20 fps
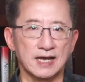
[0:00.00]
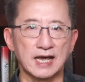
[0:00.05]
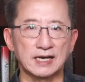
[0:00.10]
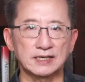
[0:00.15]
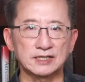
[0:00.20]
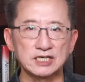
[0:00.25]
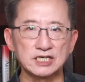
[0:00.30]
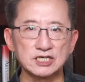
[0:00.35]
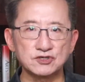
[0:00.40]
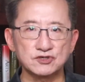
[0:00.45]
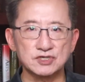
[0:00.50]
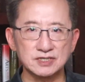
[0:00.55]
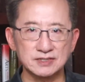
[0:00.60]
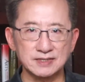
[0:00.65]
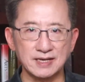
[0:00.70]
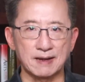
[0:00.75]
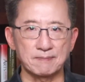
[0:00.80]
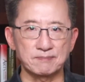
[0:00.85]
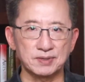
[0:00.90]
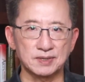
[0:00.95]
At each
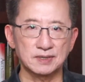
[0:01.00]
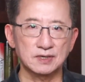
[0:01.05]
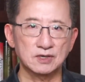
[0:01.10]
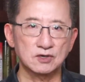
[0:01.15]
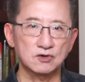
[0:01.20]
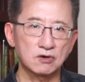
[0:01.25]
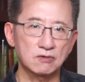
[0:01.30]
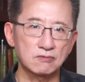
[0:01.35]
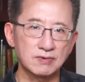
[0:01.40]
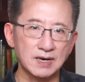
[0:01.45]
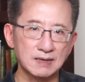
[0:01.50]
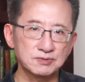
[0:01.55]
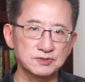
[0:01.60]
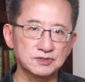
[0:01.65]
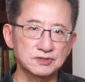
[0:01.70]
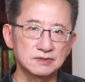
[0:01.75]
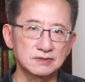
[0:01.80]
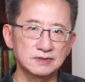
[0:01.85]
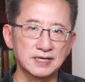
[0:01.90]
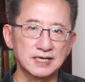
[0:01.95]
step,
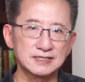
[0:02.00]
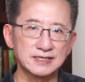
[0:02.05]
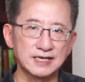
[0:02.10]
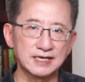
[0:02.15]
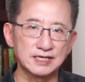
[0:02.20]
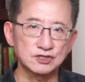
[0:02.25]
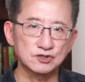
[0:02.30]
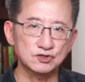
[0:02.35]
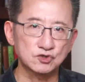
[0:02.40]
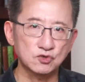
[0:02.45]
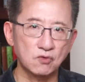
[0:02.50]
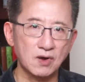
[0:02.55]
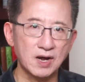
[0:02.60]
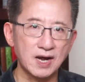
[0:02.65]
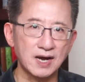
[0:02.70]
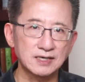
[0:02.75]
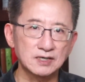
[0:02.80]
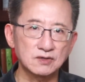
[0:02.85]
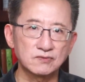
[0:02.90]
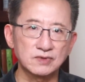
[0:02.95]
corruption is
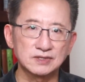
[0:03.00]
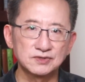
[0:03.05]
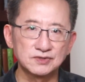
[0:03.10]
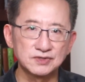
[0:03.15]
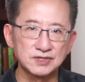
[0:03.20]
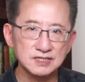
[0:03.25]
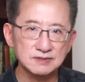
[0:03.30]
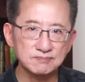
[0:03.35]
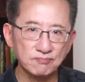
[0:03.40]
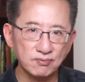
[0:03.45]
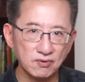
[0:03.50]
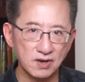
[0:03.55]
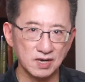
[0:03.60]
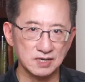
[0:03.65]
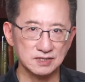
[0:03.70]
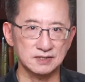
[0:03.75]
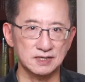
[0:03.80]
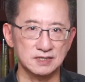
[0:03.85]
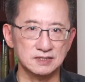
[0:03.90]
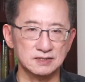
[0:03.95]
intertwined with this
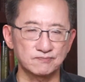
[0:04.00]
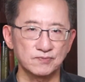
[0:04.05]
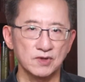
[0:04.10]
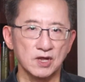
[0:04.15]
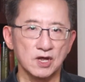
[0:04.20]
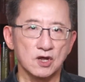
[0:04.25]
process.